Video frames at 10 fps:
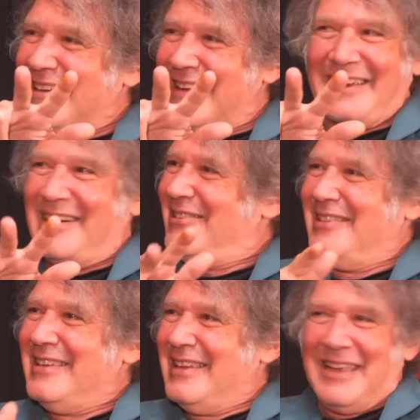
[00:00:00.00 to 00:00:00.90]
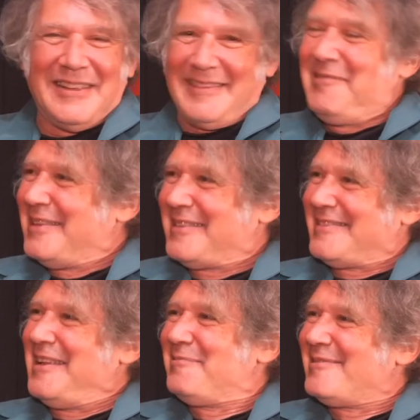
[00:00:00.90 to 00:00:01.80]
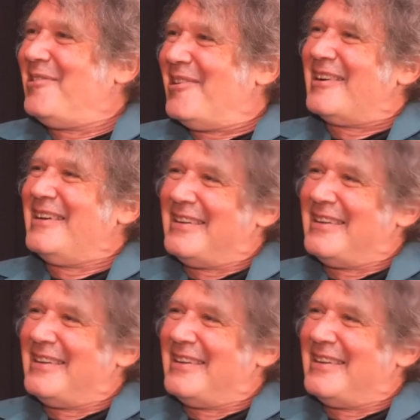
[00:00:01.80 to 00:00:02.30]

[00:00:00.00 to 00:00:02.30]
you know, it sounds like the same song.